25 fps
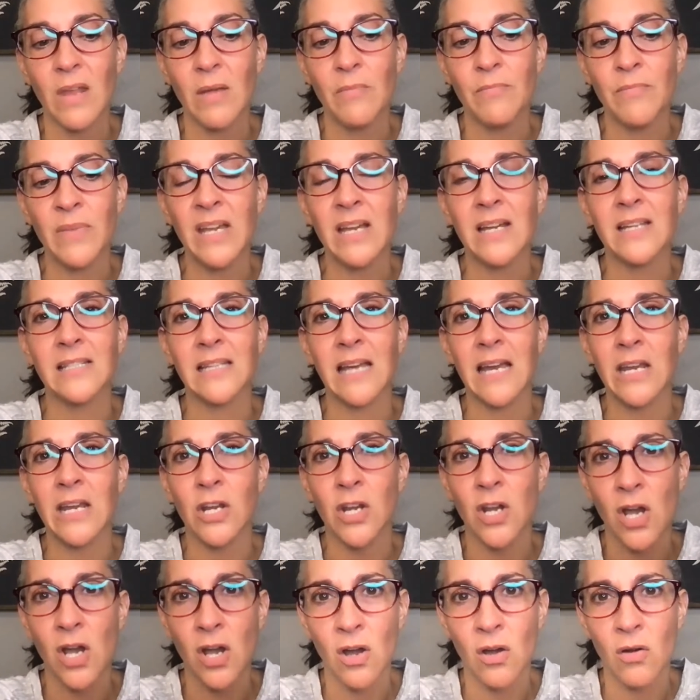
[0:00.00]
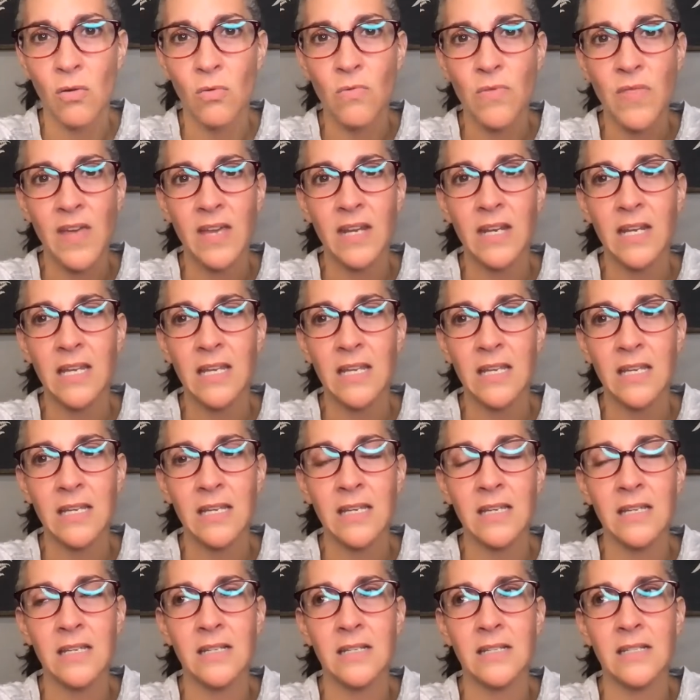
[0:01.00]
because I know that
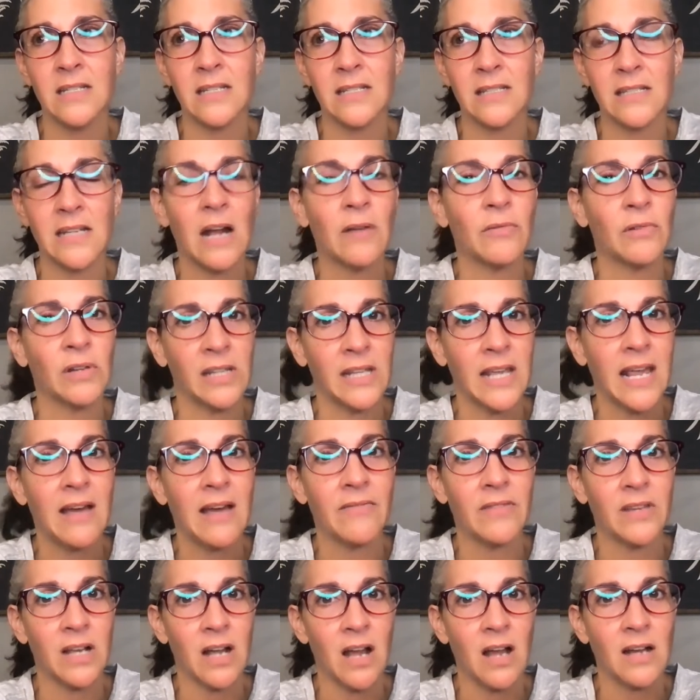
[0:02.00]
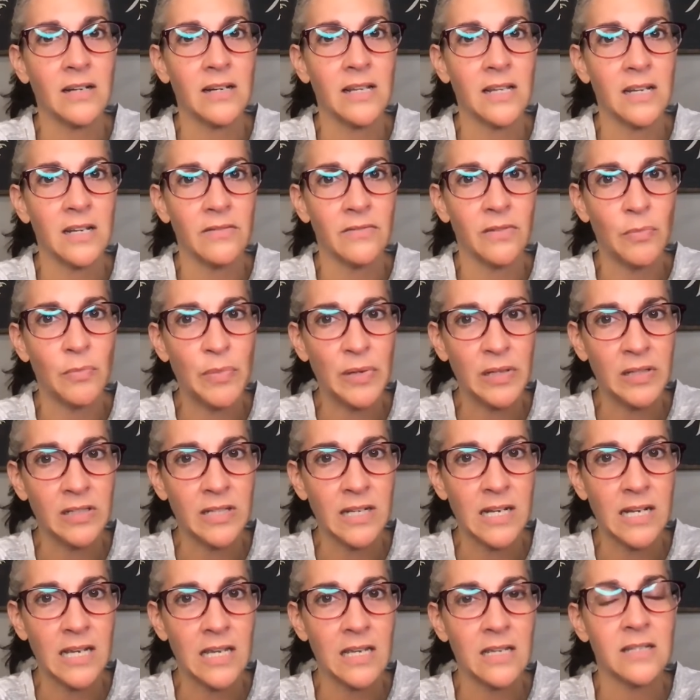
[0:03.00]
he does not really have the cognitive
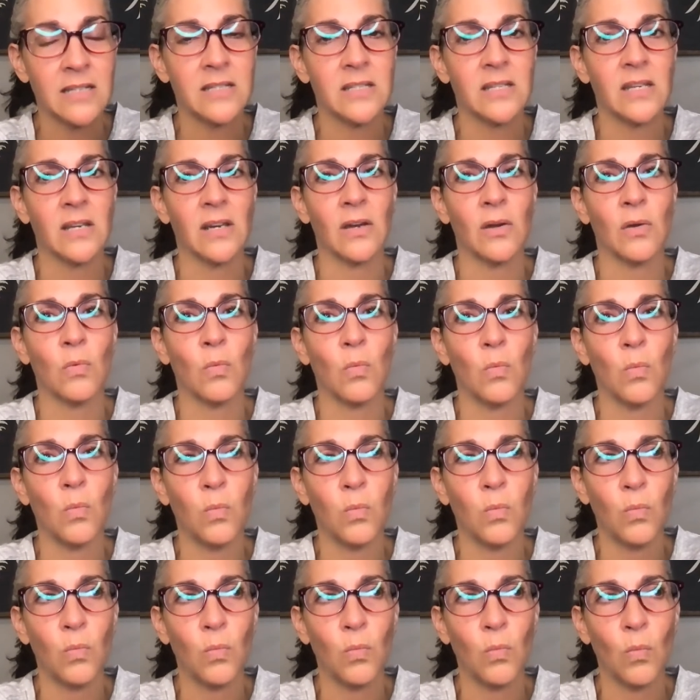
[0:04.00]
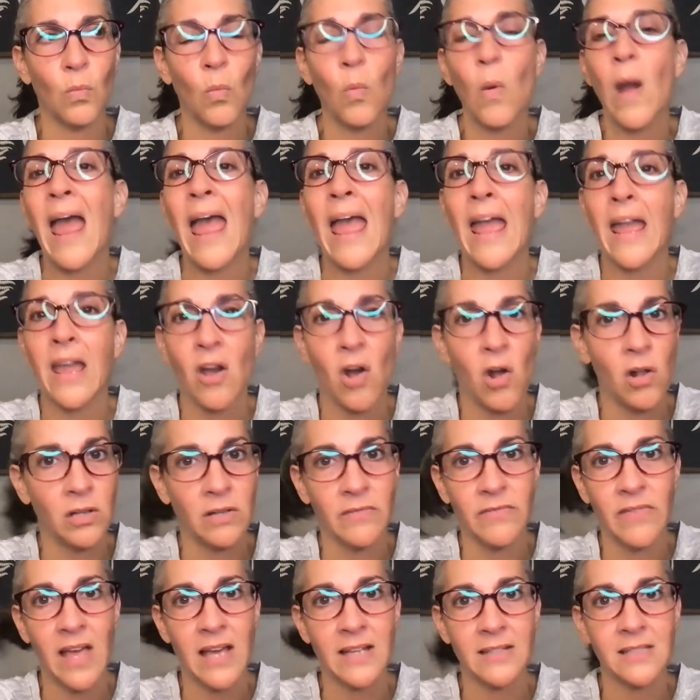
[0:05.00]
ability to weigh all
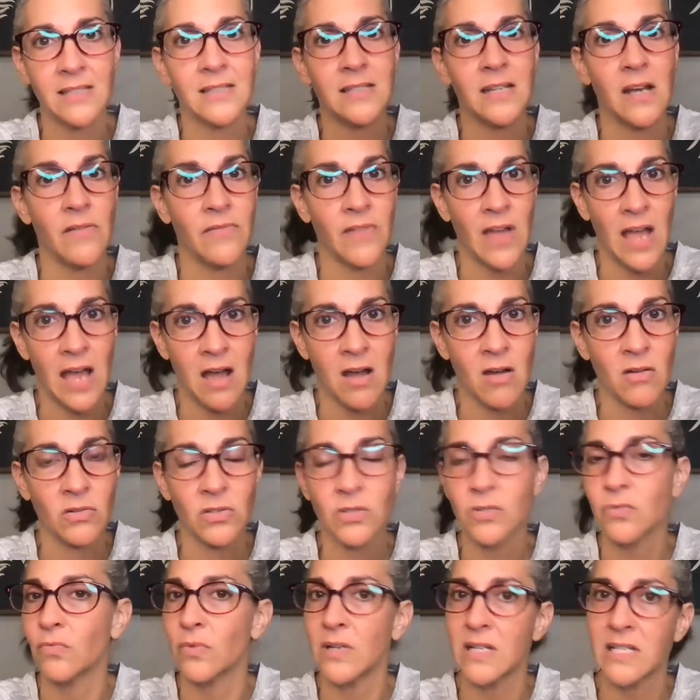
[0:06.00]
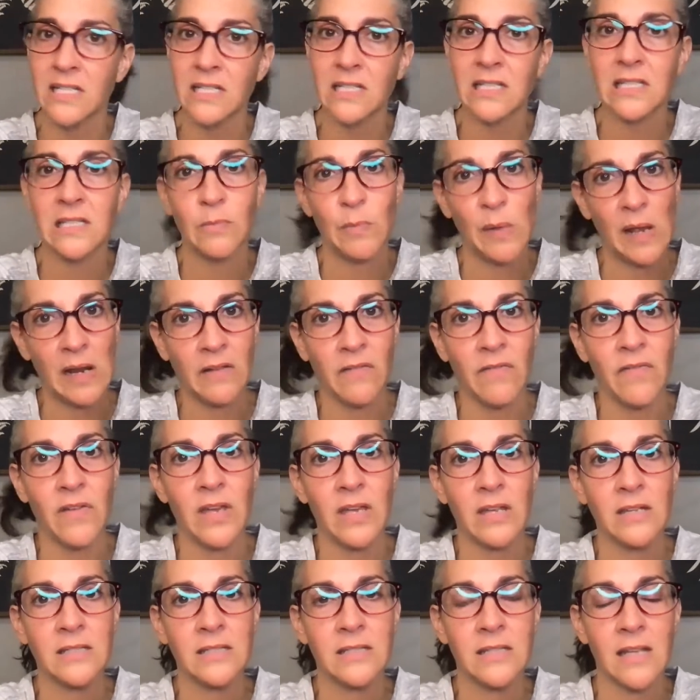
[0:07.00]
of that stuff out, risks,
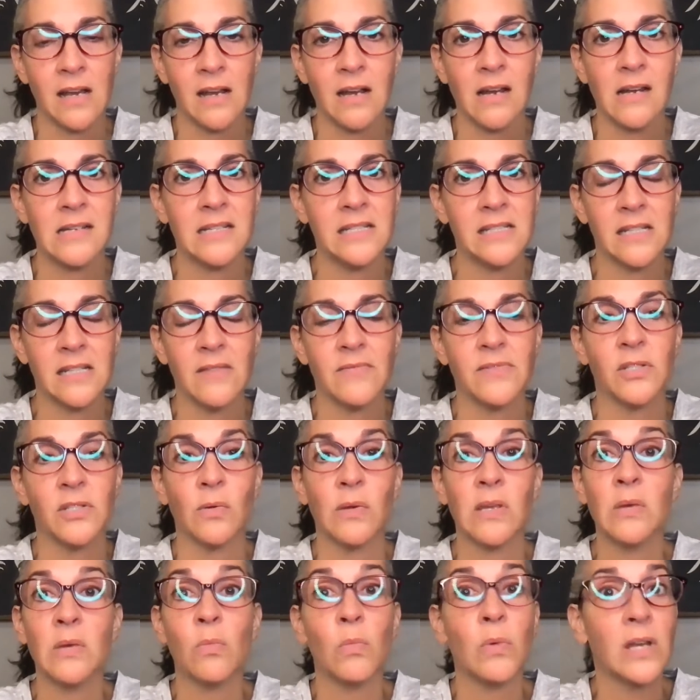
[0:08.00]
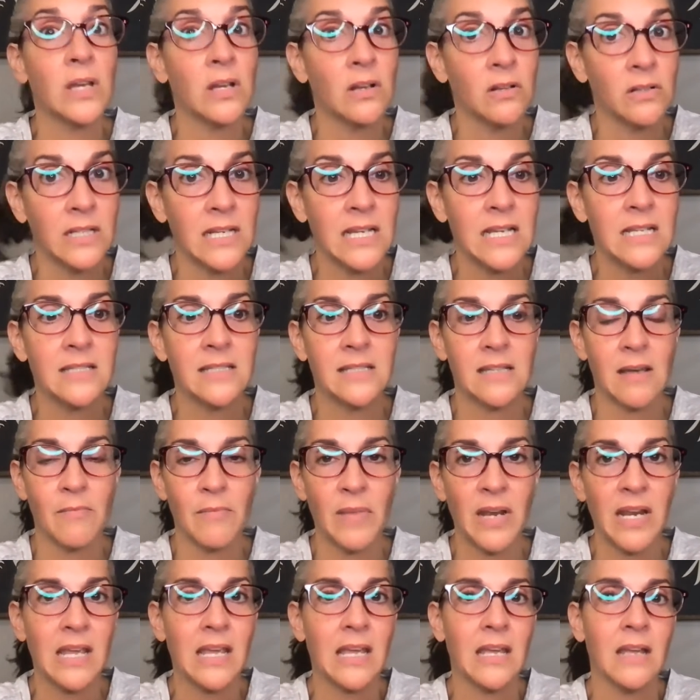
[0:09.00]
benefits, that kind of stuff. So he will need
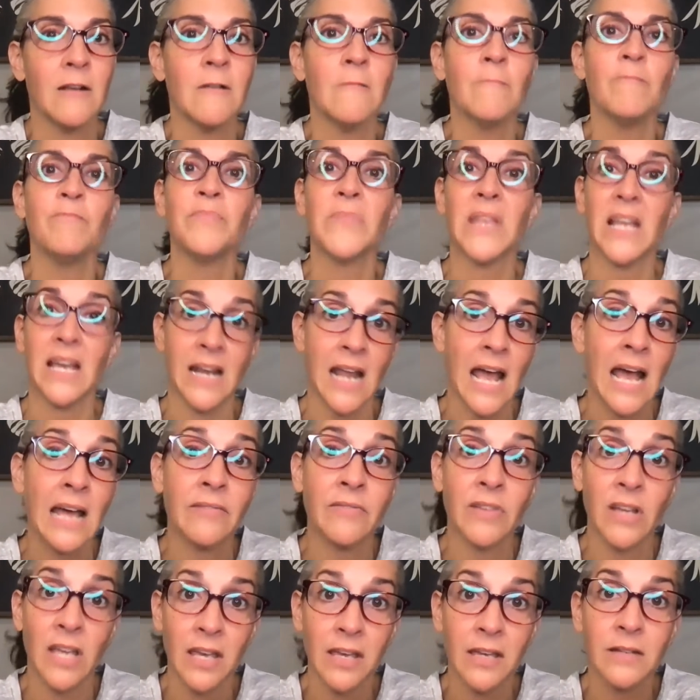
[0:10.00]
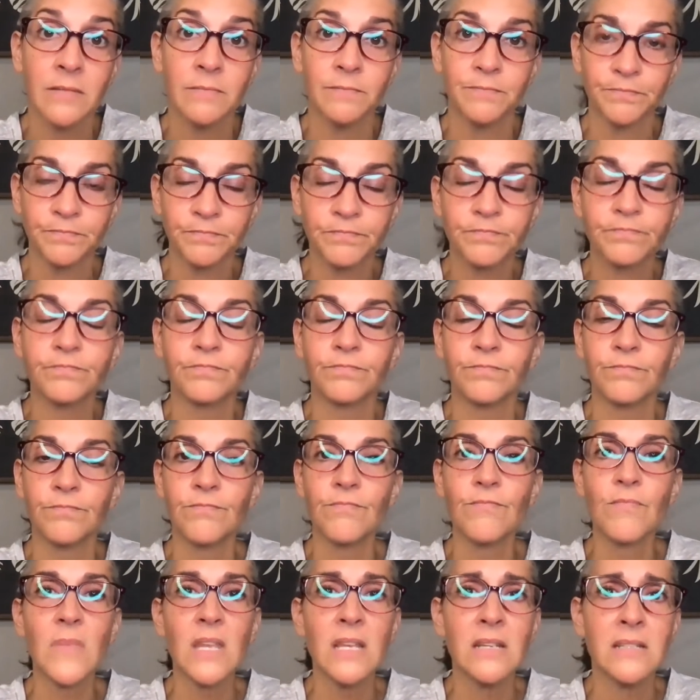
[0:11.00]
somebody, an advocate,
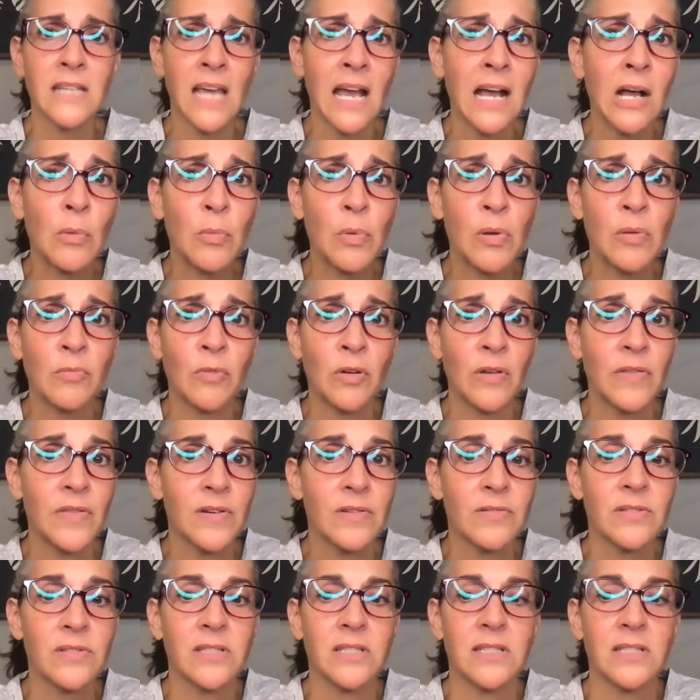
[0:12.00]
to help him with those